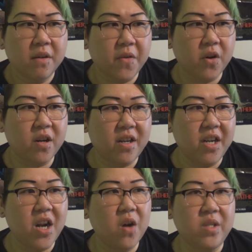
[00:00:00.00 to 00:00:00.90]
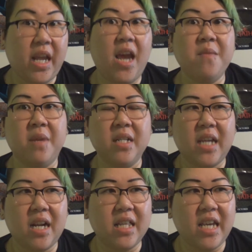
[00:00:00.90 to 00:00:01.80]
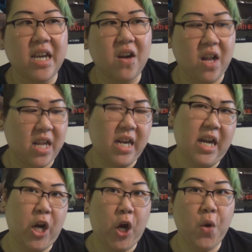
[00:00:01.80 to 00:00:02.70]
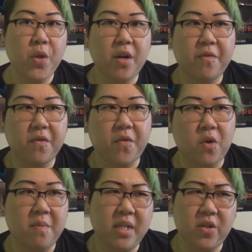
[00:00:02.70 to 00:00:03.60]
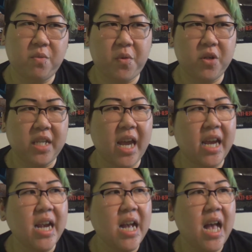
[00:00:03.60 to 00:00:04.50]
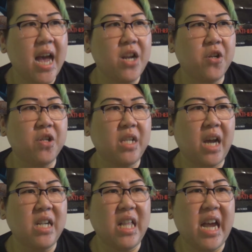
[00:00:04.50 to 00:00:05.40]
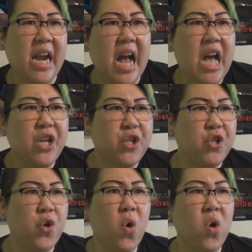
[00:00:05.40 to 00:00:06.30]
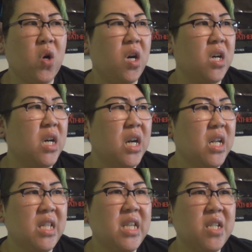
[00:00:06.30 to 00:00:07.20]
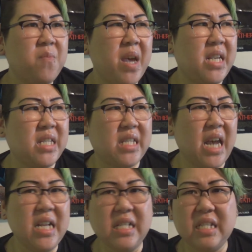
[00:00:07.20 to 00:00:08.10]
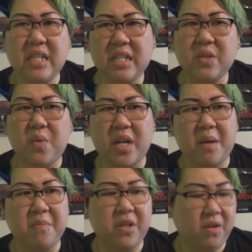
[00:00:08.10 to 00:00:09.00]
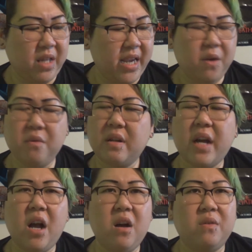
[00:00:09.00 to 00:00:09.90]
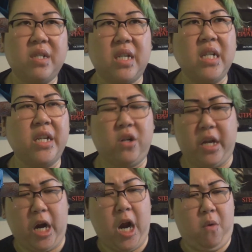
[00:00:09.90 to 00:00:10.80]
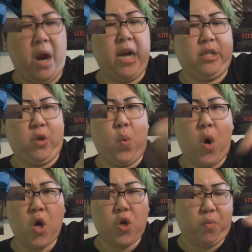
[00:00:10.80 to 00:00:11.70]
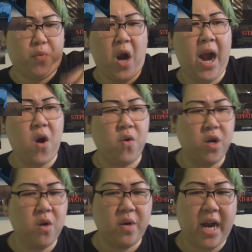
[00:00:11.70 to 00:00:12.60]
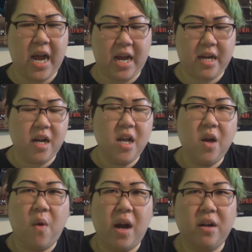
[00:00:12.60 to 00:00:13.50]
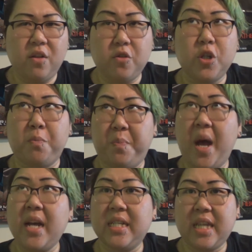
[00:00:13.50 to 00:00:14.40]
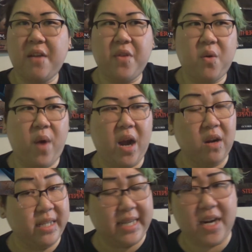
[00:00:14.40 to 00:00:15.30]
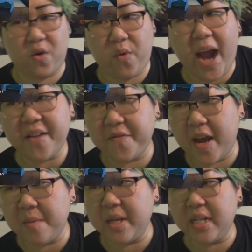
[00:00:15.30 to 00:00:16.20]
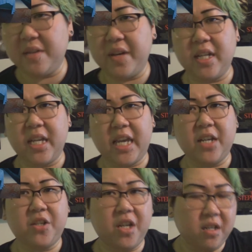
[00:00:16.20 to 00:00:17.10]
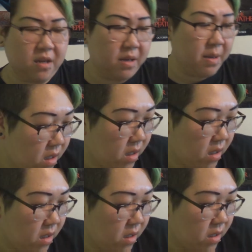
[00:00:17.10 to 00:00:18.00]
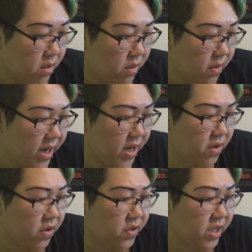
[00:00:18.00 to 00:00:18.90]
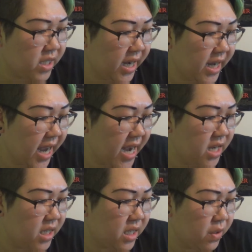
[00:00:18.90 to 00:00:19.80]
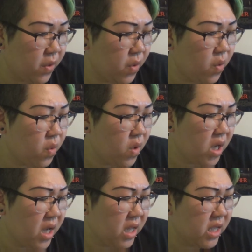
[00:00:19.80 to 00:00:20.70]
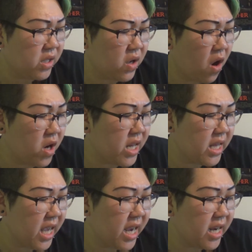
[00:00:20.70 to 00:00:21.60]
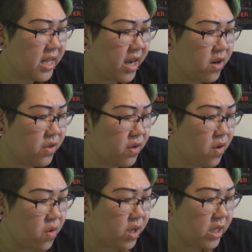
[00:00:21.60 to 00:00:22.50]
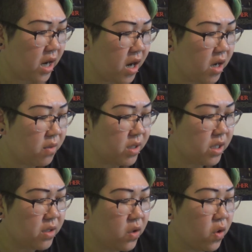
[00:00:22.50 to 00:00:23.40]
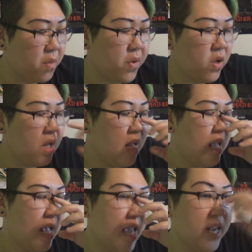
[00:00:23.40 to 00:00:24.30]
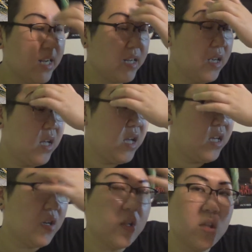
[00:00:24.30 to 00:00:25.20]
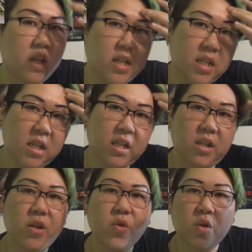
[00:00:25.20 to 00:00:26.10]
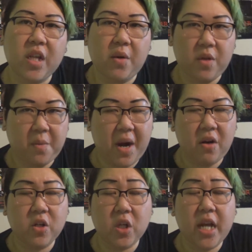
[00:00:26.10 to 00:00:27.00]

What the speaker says: for, 10 months out of the year and then kind of go there for 4 months per se, and you're just kind of like, sure, this makes sense, this is what I'm doing. Like, oh, suddenly you're like, oh, why is the water brown? Oh god, why are there just bugs everywhere? Is that a rat family living in the kitchen? So right here there's this, like, gate to this garden thing. They also own a dog, which is adorable, and, it's the usual thing where the parents are